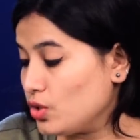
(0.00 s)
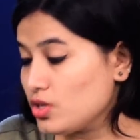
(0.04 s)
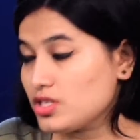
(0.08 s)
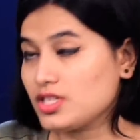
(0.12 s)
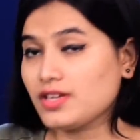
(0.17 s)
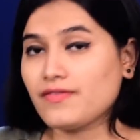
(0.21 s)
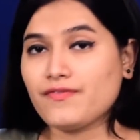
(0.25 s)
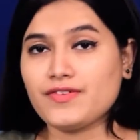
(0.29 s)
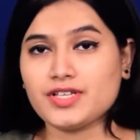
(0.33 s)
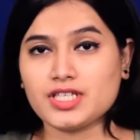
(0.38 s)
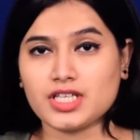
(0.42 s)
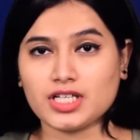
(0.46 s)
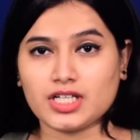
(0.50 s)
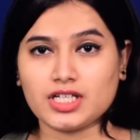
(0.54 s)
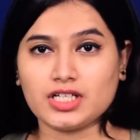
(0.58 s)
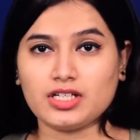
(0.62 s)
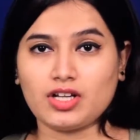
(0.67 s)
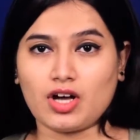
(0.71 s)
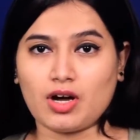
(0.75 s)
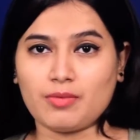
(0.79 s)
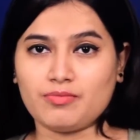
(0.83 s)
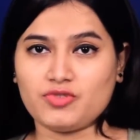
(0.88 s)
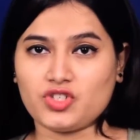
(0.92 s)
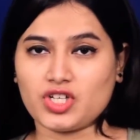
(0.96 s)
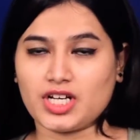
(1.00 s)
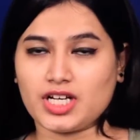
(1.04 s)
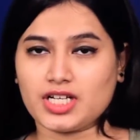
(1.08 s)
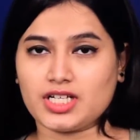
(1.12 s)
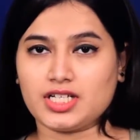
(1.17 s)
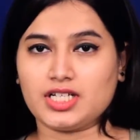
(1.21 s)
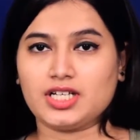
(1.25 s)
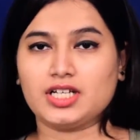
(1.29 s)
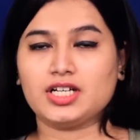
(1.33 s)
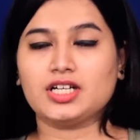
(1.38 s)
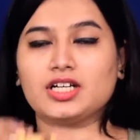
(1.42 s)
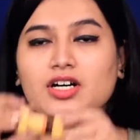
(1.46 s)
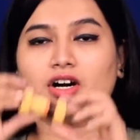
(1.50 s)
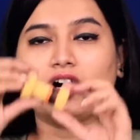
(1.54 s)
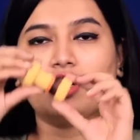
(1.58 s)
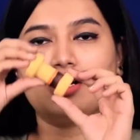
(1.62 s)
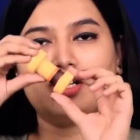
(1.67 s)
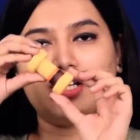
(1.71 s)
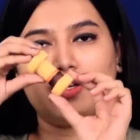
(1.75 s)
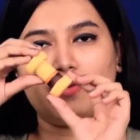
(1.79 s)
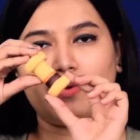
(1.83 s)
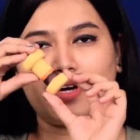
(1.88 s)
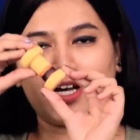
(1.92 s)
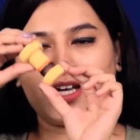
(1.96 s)
a physical object or
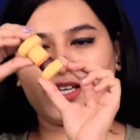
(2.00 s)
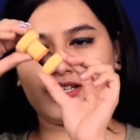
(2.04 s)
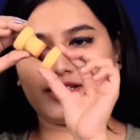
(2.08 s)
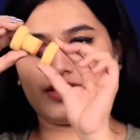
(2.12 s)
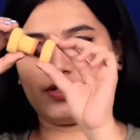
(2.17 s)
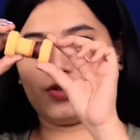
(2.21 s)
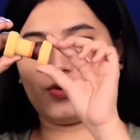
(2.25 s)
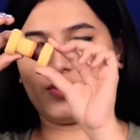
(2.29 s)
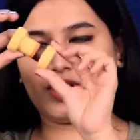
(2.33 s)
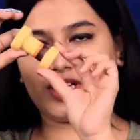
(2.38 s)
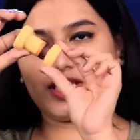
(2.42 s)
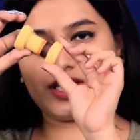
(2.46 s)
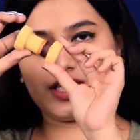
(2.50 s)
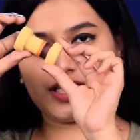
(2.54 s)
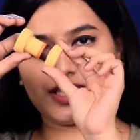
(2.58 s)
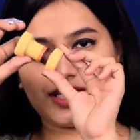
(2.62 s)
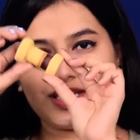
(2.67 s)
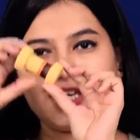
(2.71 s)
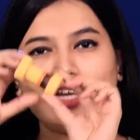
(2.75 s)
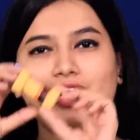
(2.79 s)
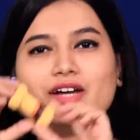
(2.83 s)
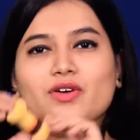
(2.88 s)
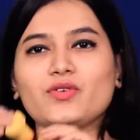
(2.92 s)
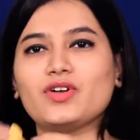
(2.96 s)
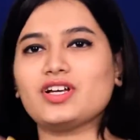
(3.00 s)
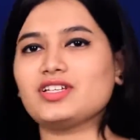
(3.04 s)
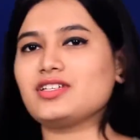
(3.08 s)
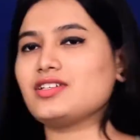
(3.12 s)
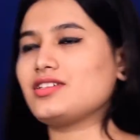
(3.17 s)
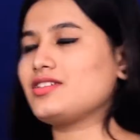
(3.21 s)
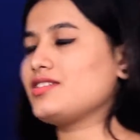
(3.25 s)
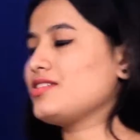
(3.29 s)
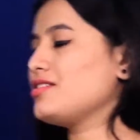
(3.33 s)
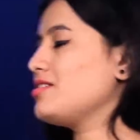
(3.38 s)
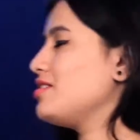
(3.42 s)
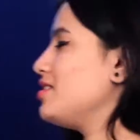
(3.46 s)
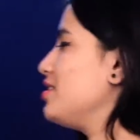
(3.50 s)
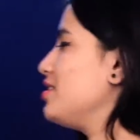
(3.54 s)
device known as resistor.